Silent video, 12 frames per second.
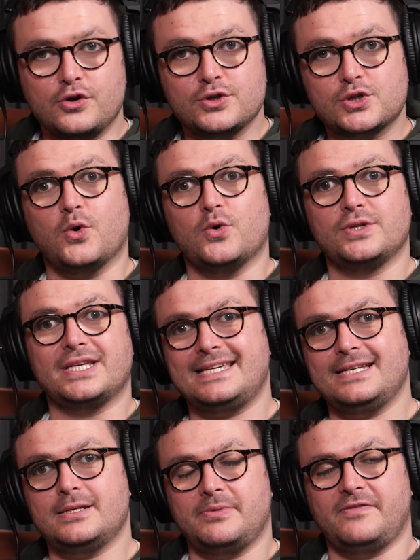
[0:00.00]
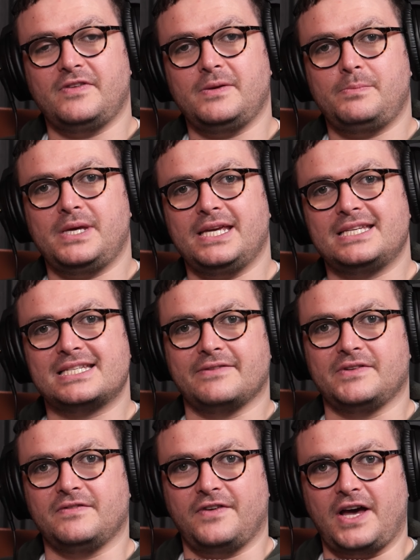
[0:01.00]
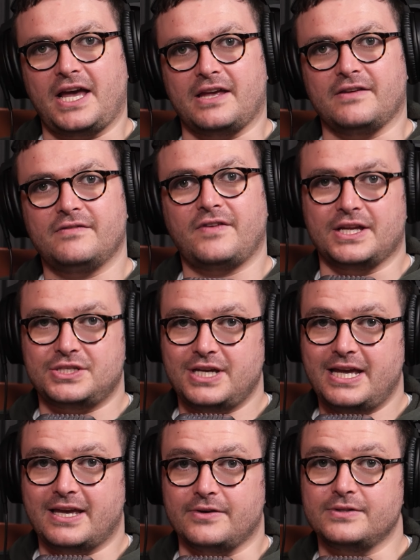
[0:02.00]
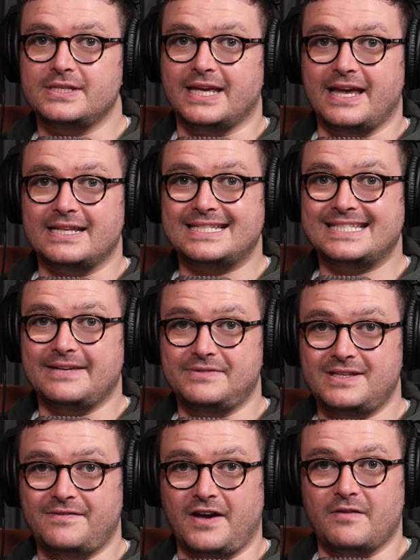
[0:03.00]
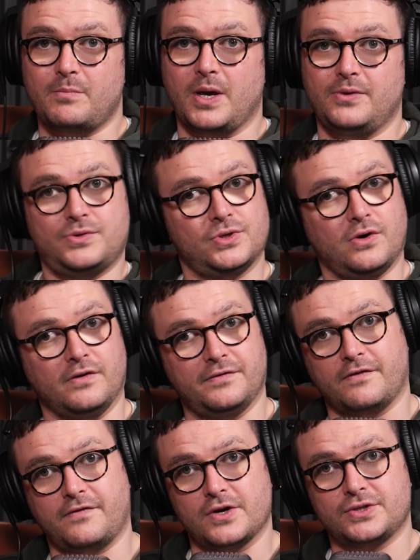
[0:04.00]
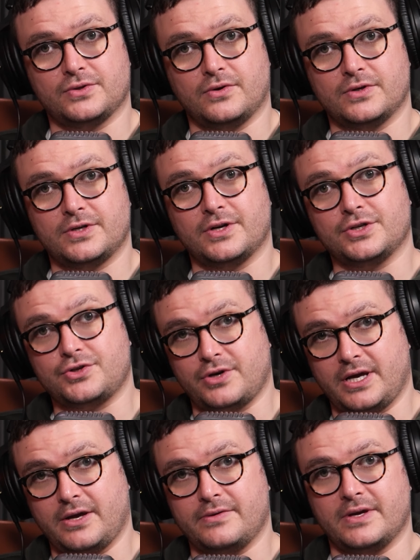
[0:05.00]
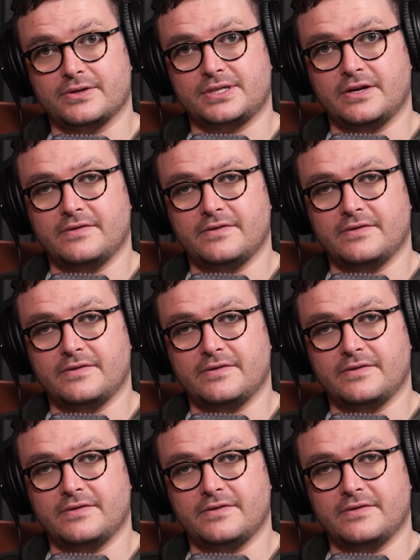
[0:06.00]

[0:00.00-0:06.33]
Use code TWVP75 at checkout to get £75 off your first order and try out their